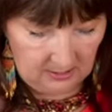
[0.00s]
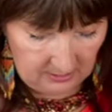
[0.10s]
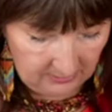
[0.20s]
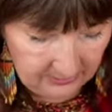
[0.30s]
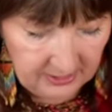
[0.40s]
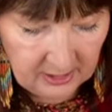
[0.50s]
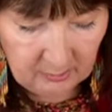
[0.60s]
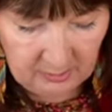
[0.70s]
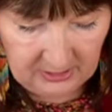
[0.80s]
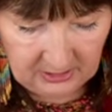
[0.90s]
A thicker
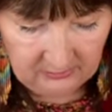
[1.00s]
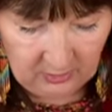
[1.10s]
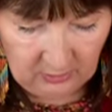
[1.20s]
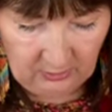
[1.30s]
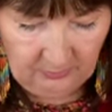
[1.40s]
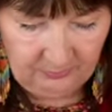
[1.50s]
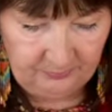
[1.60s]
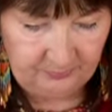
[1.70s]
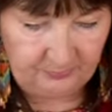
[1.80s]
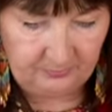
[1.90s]
piece of cotton.
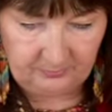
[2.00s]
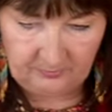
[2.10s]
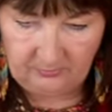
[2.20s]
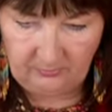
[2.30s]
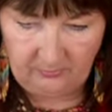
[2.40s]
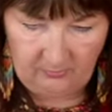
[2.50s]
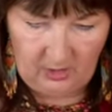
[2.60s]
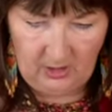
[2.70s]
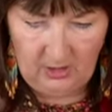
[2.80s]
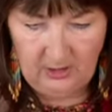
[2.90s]

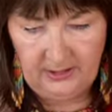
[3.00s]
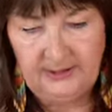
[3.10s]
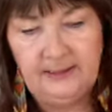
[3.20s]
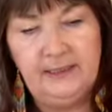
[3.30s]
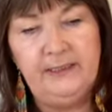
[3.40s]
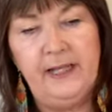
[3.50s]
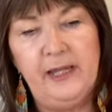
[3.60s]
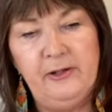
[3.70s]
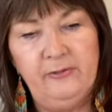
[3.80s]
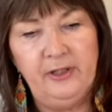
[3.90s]
This is
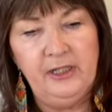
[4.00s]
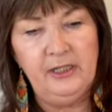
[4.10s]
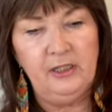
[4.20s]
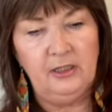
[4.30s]
navy.